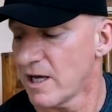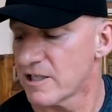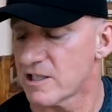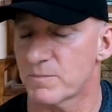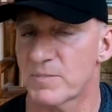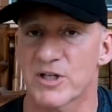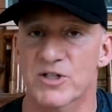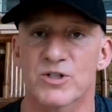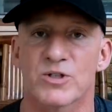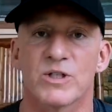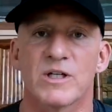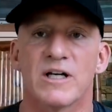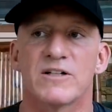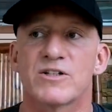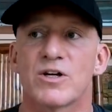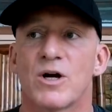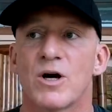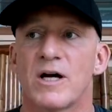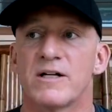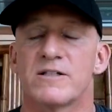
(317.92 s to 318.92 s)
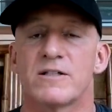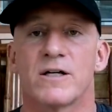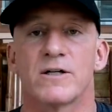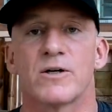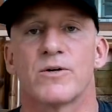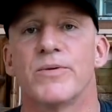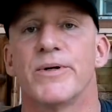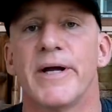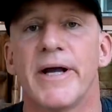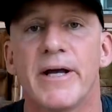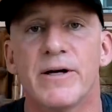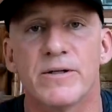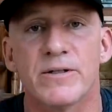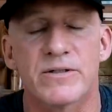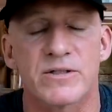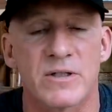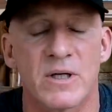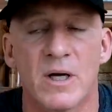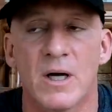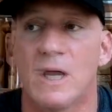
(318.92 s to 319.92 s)
Especially as content
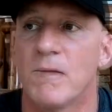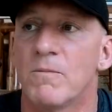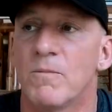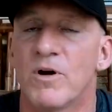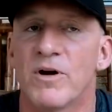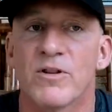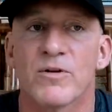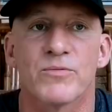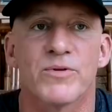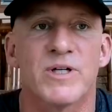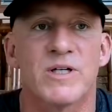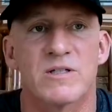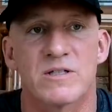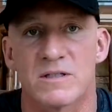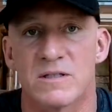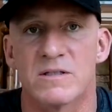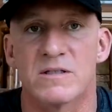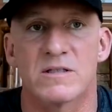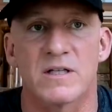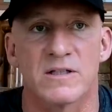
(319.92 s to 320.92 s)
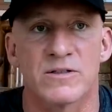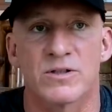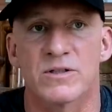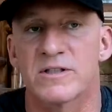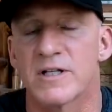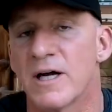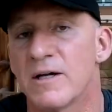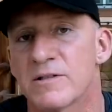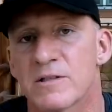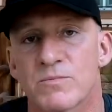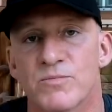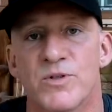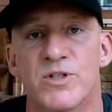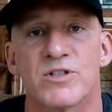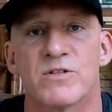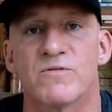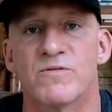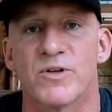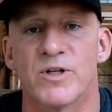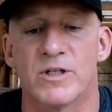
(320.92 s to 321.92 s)
creators, one of the reasons I took down some
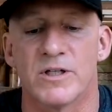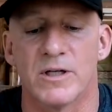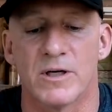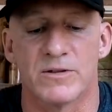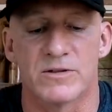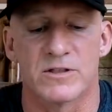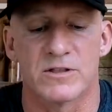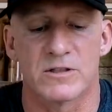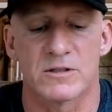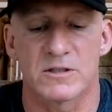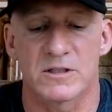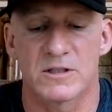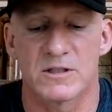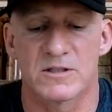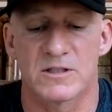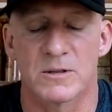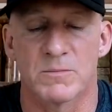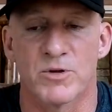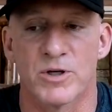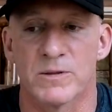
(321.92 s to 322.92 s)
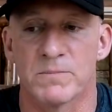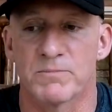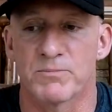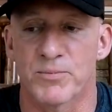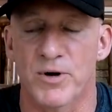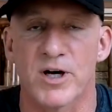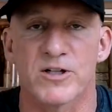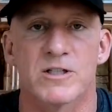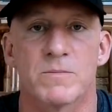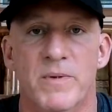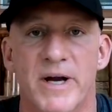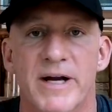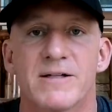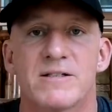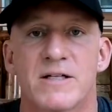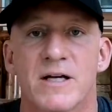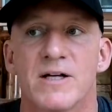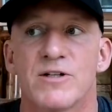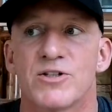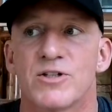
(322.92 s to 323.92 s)
recent videos is someone brought to my
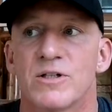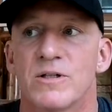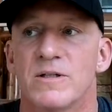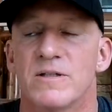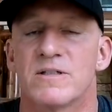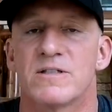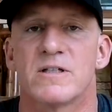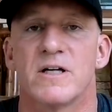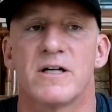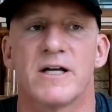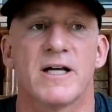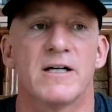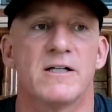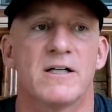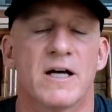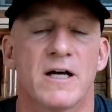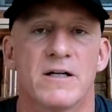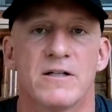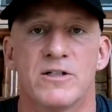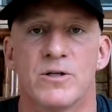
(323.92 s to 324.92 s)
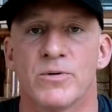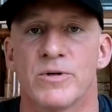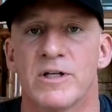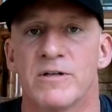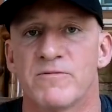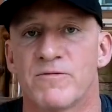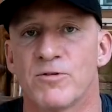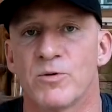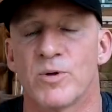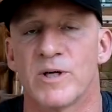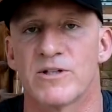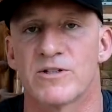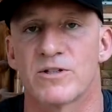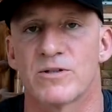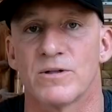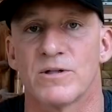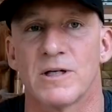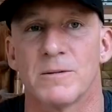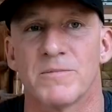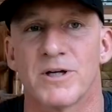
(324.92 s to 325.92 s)
attention and said, "Hey Ned, you're an
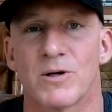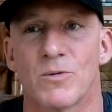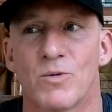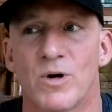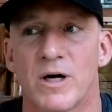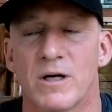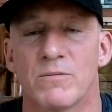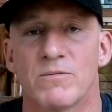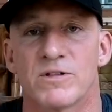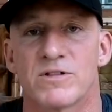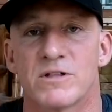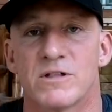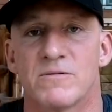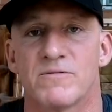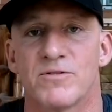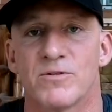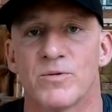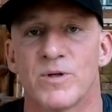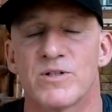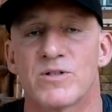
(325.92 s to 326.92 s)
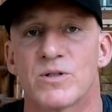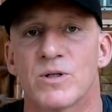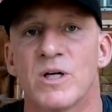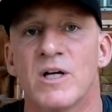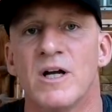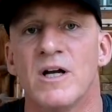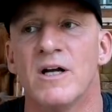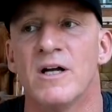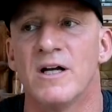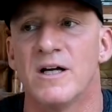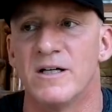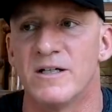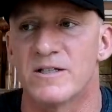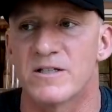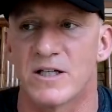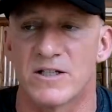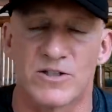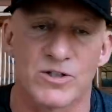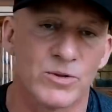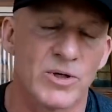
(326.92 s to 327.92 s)
influencer." And I'm like, "What? What's an influencer?" And he
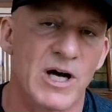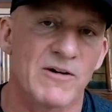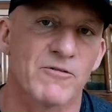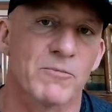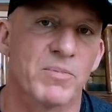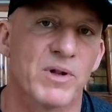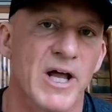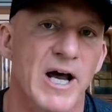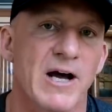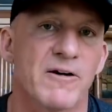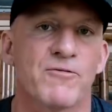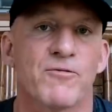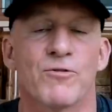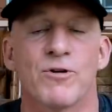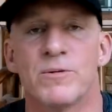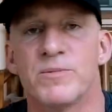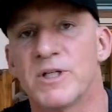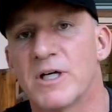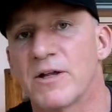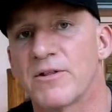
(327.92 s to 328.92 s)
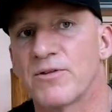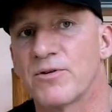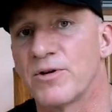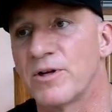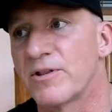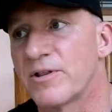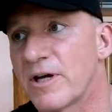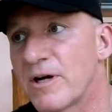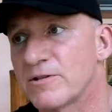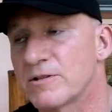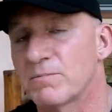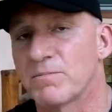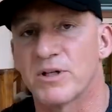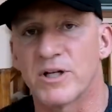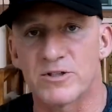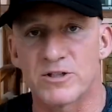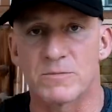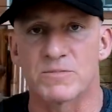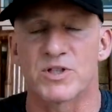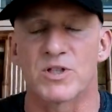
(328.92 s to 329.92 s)
says, "You have a platform, you got 30,000
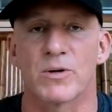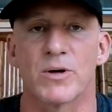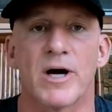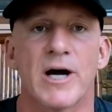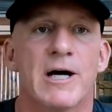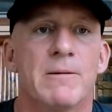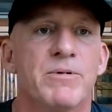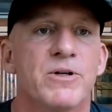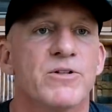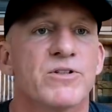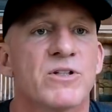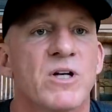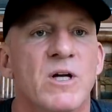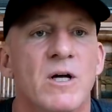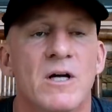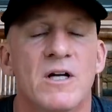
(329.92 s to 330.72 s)
plus subscribers,